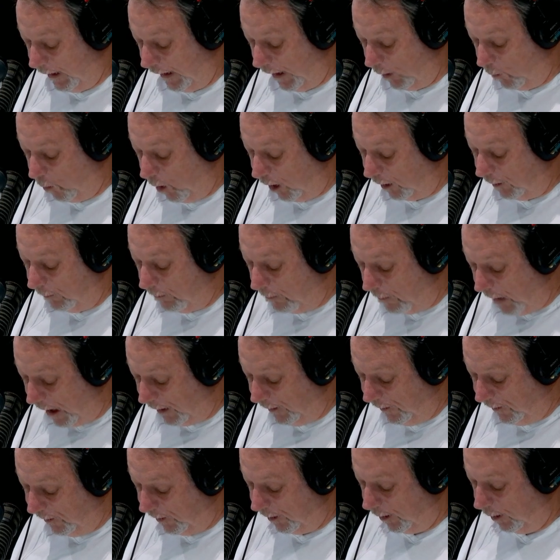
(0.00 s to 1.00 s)
In what
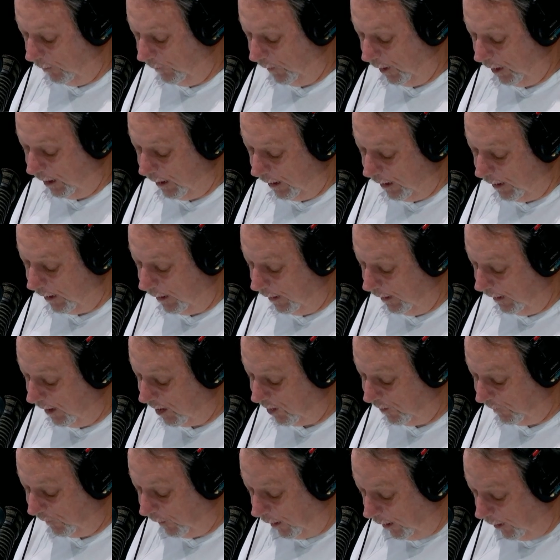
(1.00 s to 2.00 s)
month of the year
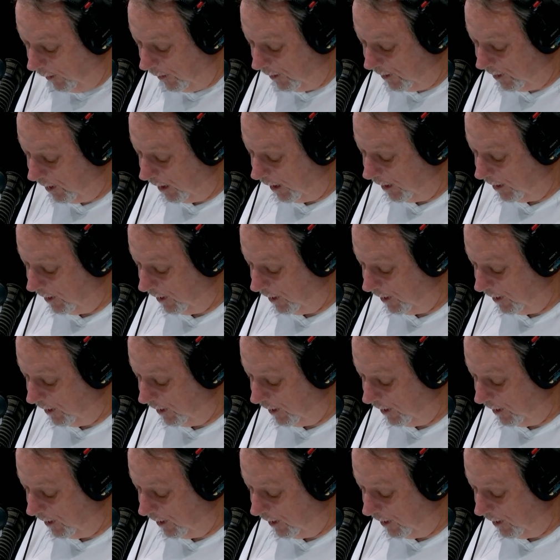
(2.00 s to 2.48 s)
is Father's Day